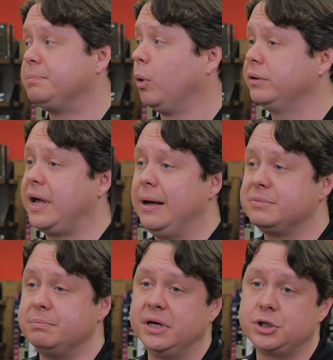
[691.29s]
board
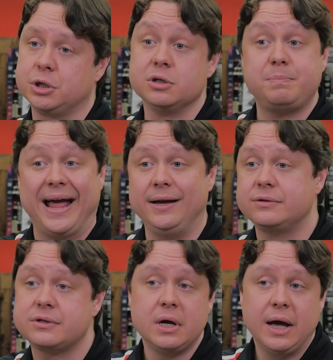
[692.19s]
games, miniatures,
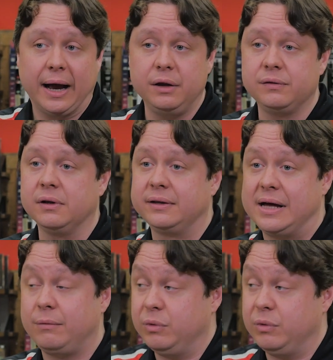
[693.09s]
paints, anything like that.